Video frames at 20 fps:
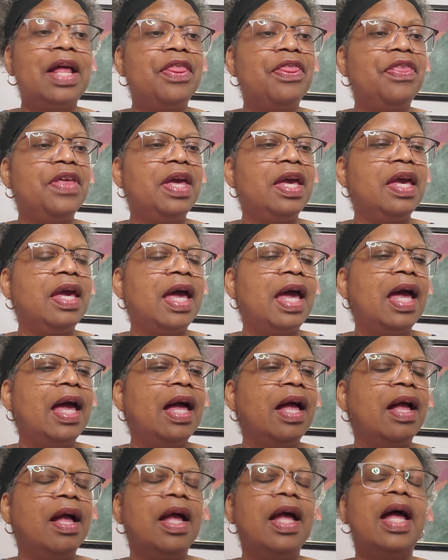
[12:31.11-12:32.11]
the
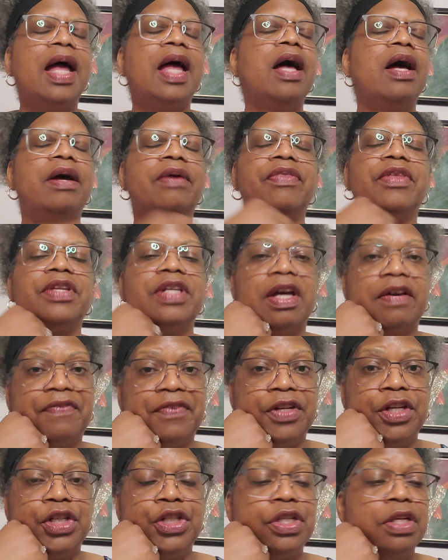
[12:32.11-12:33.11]

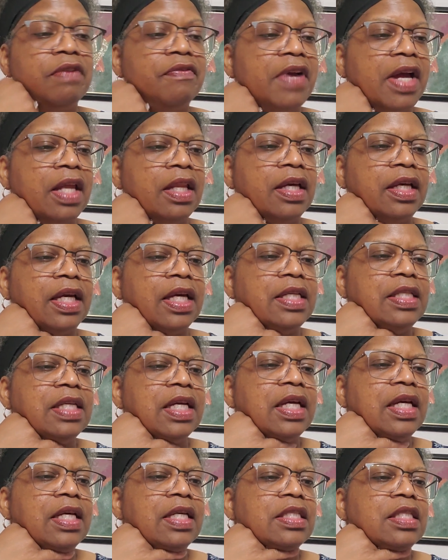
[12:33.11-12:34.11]
definition of elegant
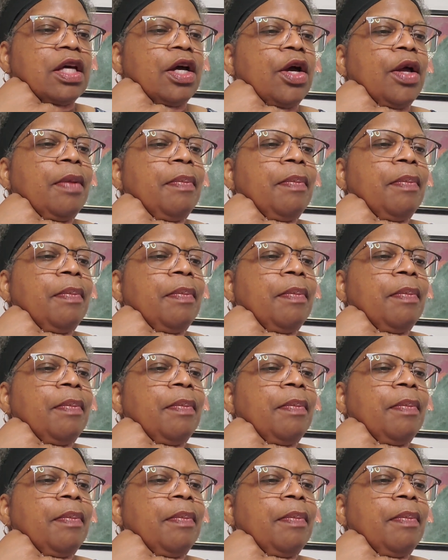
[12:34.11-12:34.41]
is